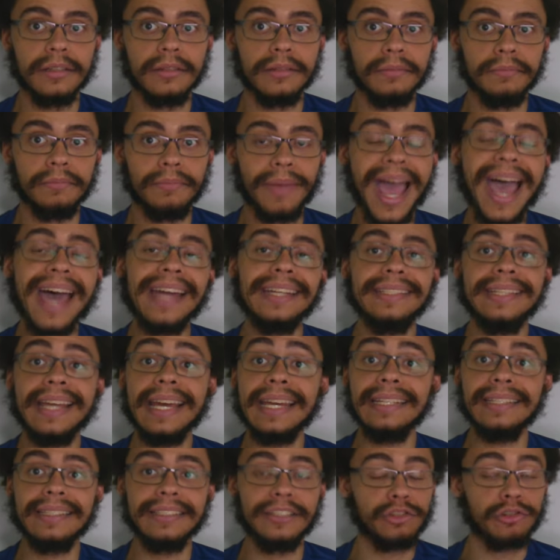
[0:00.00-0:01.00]

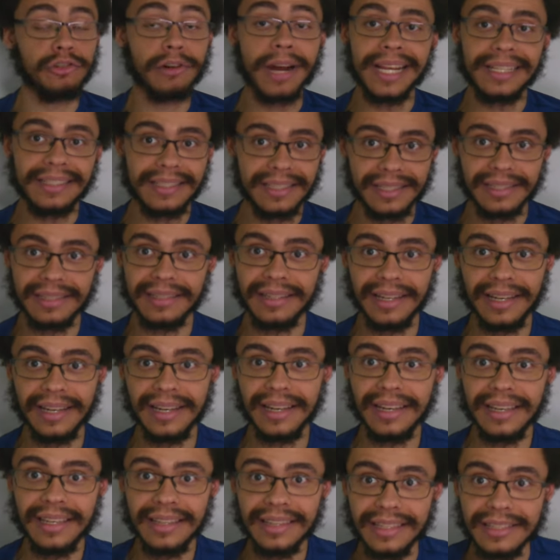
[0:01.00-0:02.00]
bad traits,
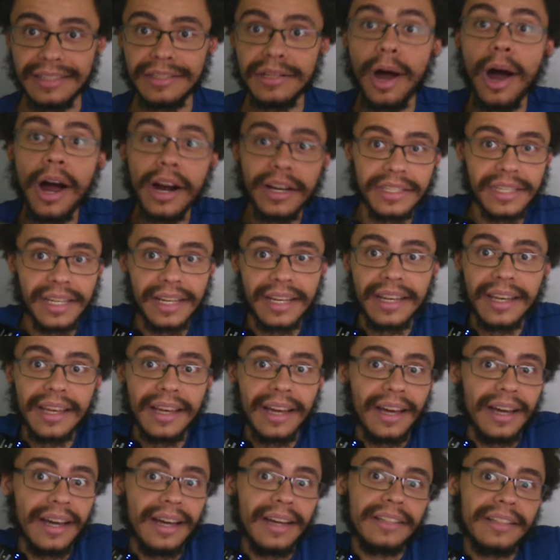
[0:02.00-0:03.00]
these
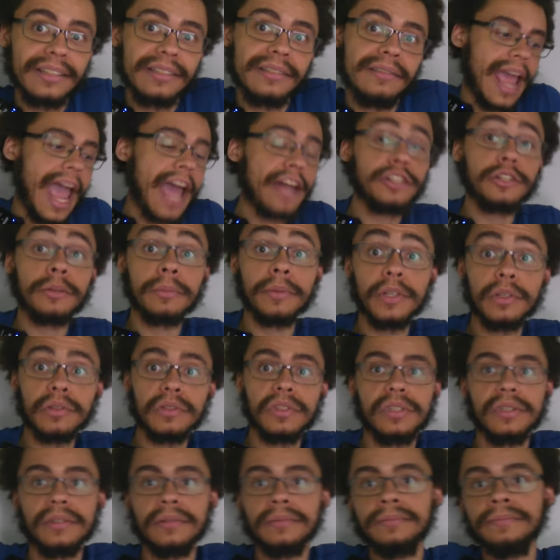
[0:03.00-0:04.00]
toxic
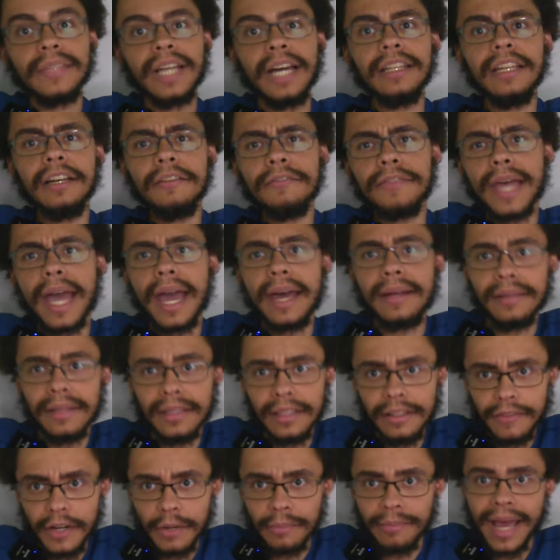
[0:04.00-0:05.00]
attributes. I love that.
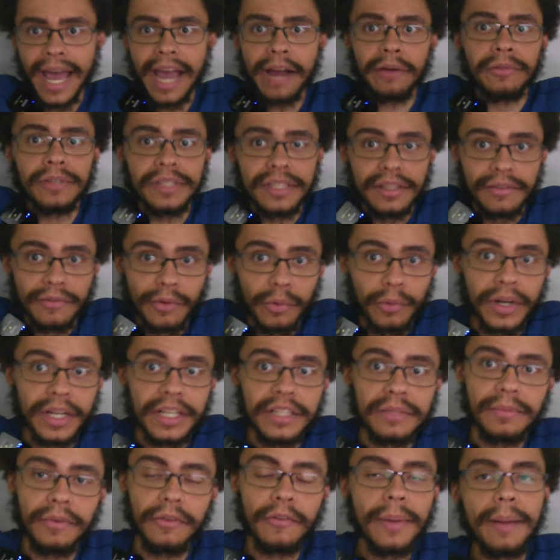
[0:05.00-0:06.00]
I love how backwards everyone
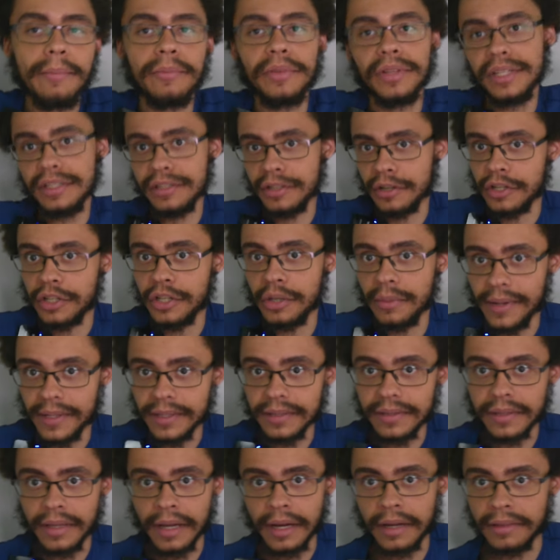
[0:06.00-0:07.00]
is. But remember, these are
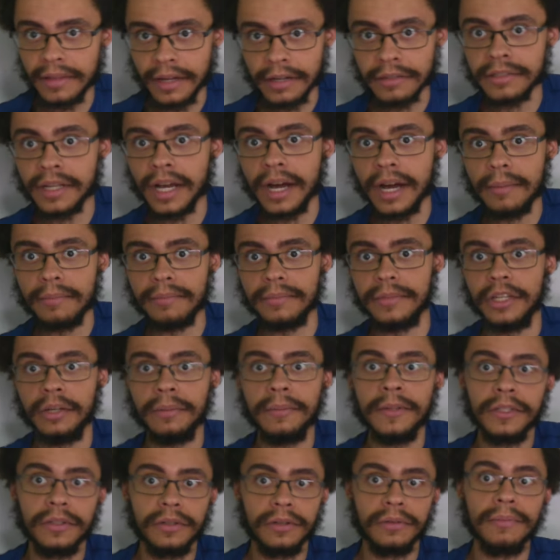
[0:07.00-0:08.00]
humans. They're dumb.
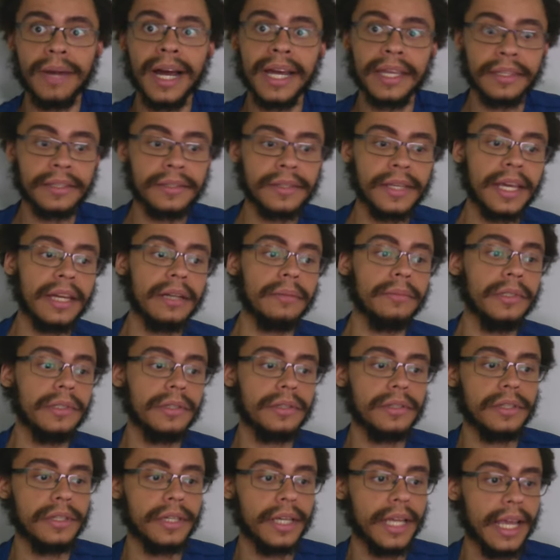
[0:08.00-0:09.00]
Humans are mindless
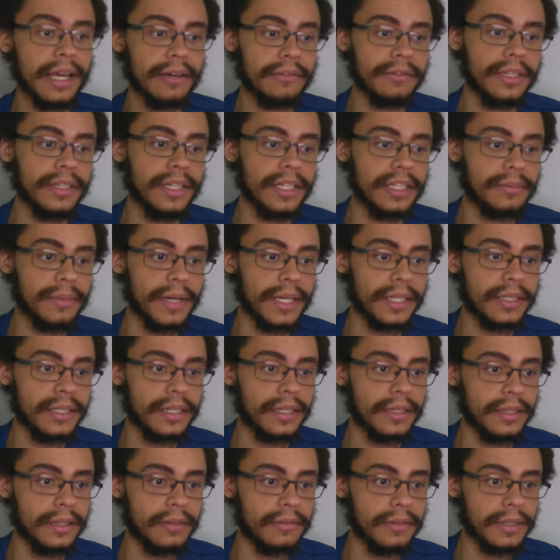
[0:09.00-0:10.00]
animals, so you can't really expect
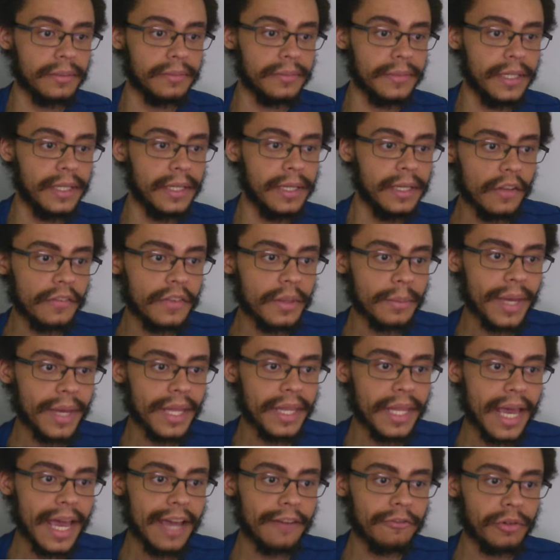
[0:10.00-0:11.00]
anything of them. All of the
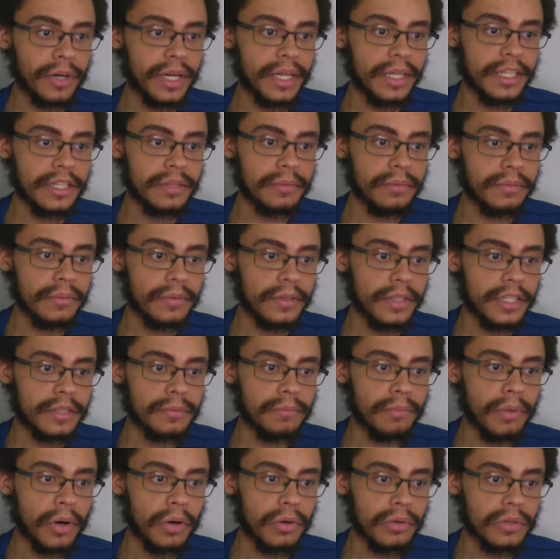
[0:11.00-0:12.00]
men that have written
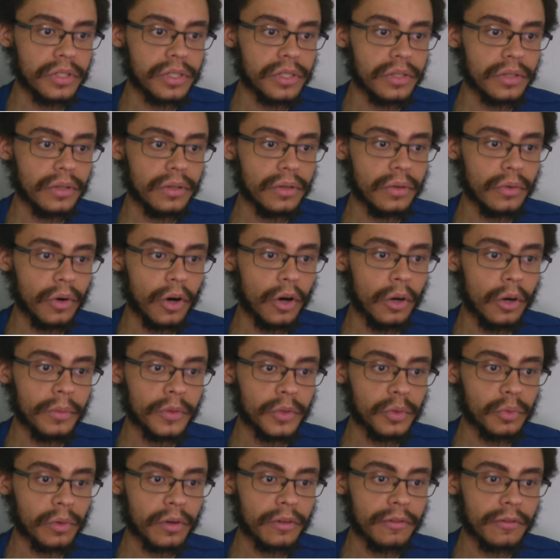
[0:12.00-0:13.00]
this post
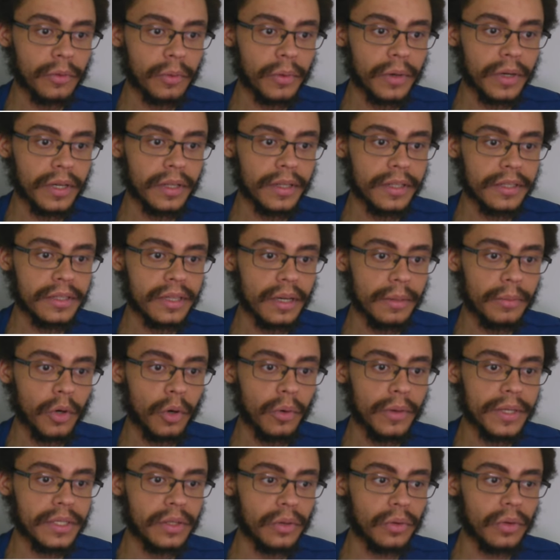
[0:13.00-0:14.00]
almost word for word on the sub
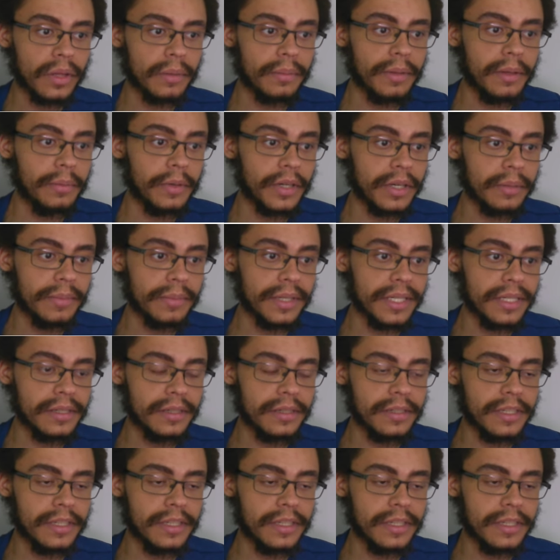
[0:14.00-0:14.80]
always ignore that people can be